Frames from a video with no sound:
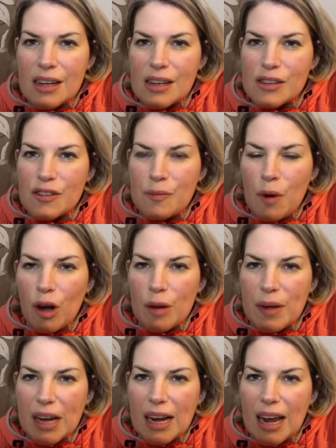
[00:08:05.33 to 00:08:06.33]
sort of
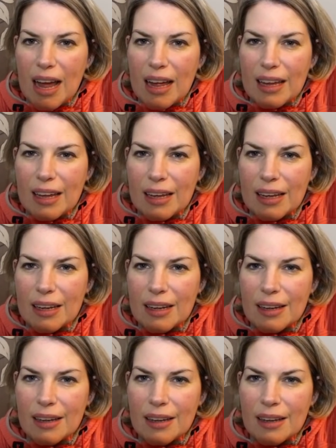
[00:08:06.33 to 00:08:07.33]
polymer clay,
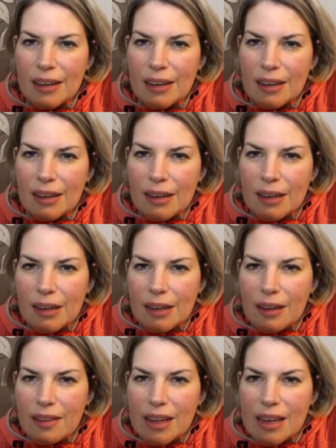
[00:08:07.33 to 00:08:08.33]

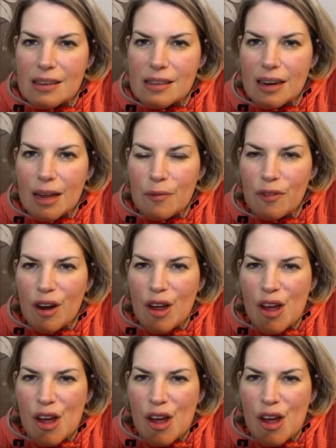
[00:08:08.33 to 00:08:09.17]
I think is the name for it,